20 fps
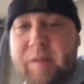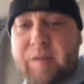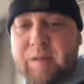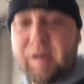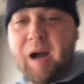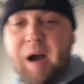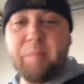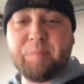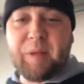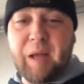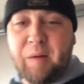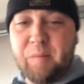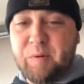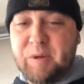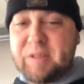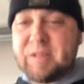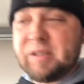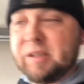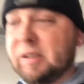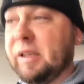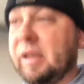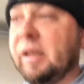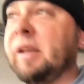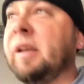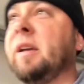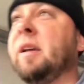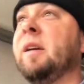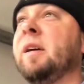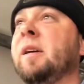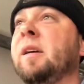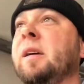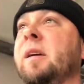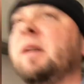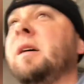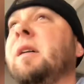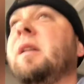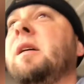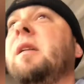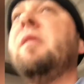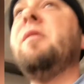Copped that recently.
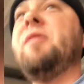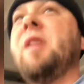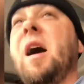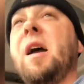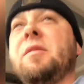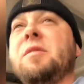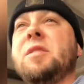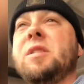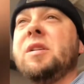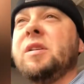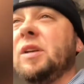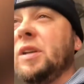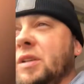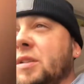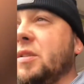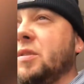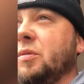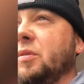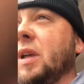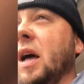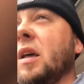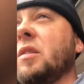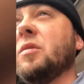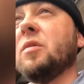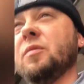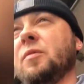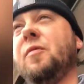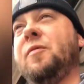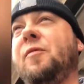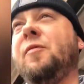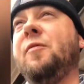5 Series 2000